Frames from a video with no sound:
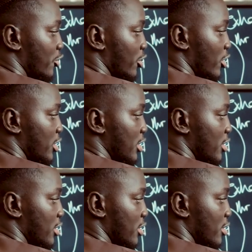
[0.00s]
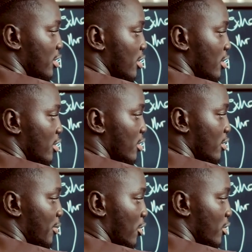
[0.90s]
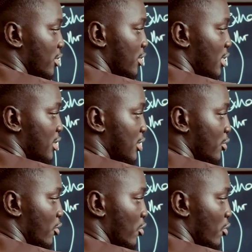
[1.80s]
draw this because they still